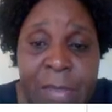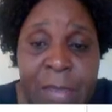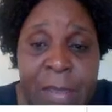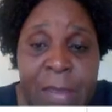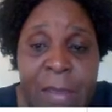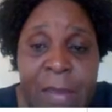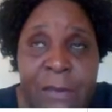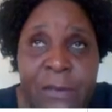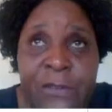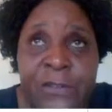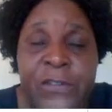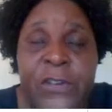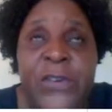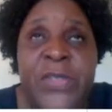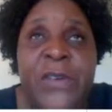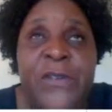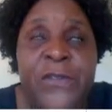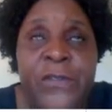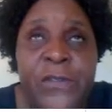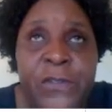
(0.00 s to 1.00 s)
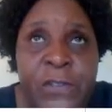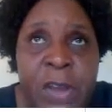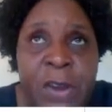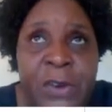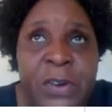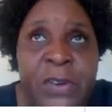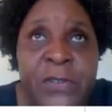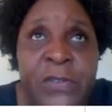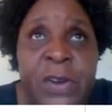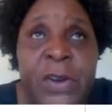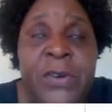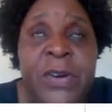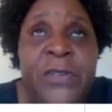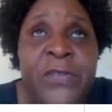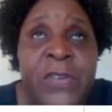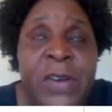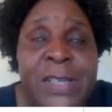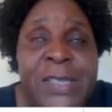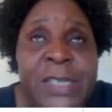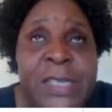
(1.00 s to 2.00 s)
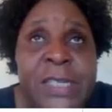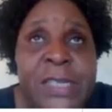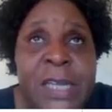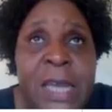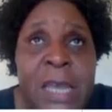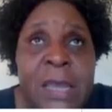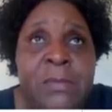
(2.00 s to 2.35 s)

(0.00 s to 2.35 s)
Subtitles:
For the very, very first time,